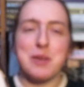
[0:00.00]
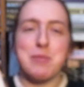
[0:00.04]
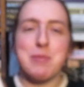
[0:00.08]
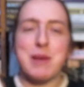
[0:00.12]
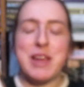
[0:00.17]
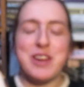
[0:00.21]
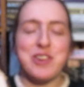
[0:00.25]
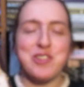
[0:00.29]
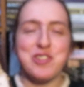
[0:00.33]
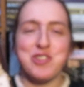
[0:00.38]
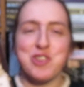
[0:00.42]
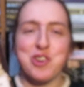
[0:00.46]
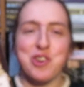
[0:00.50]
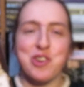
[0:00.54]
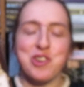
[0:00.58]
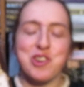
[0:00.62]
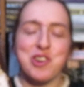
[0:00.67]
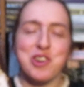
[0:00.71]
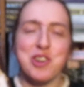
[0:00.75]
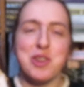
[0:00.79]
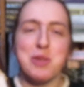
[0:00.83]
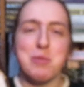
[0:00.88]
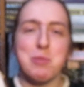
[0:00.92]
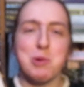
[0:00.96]
baker's
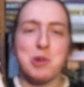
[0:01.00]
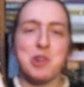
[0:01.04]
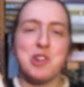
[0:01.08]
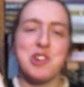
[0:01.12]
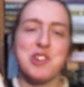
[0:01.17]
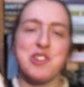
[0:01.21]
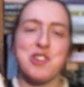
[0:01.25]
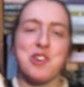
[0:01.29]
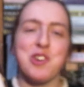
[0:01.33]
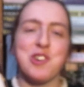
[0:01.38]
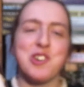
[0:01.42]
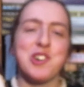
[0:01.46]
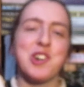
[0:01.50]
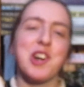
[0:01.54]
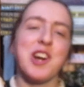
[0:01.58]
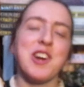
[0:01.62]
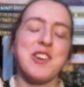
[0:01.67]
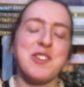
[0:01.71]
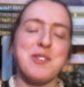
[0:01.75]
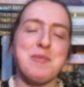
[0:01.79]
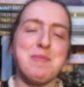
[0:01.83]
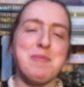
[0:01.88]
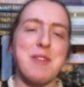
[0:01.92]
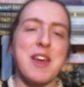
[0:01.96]
daughter and the butcher's daughter or
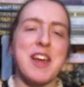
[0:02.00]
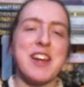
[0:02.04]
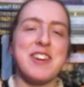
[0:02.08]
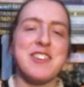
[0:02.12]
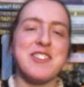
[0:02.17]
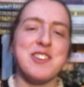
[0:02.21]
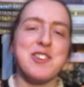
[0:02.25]
something.